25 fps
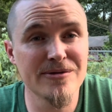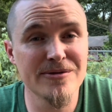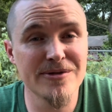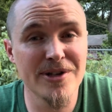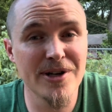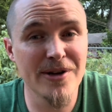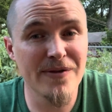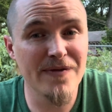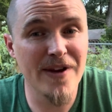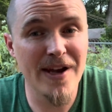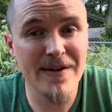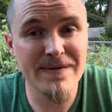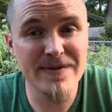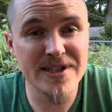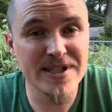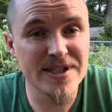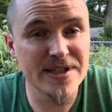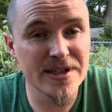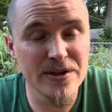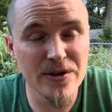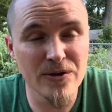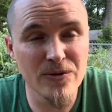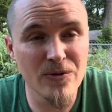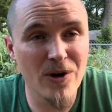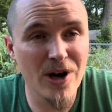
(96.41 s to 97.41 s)
if you have
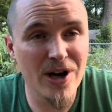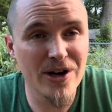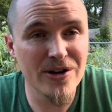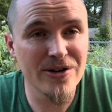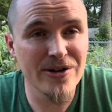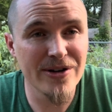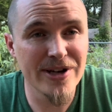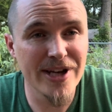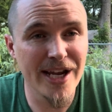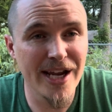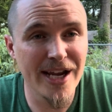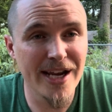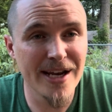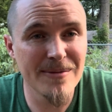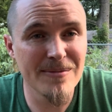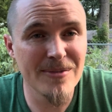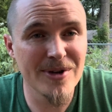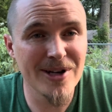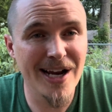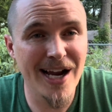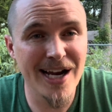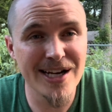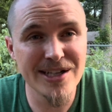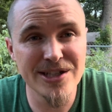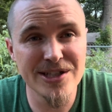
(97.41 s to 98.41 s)
distilled water, you can,
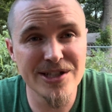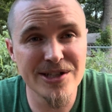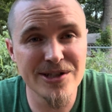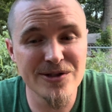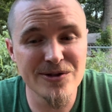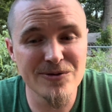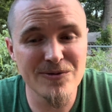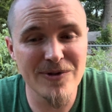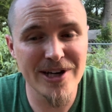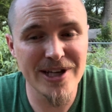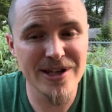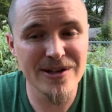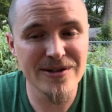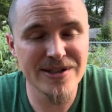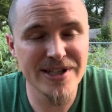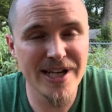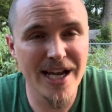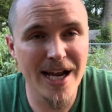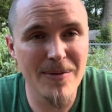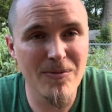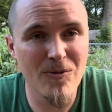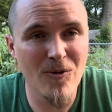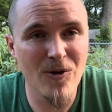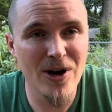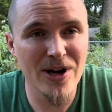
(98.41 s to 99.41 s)
but I just use regular
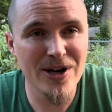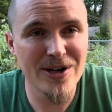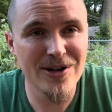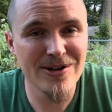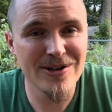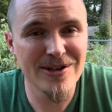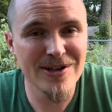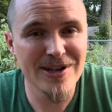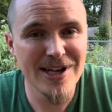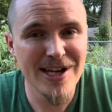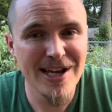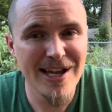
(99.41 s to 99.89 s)
tap water.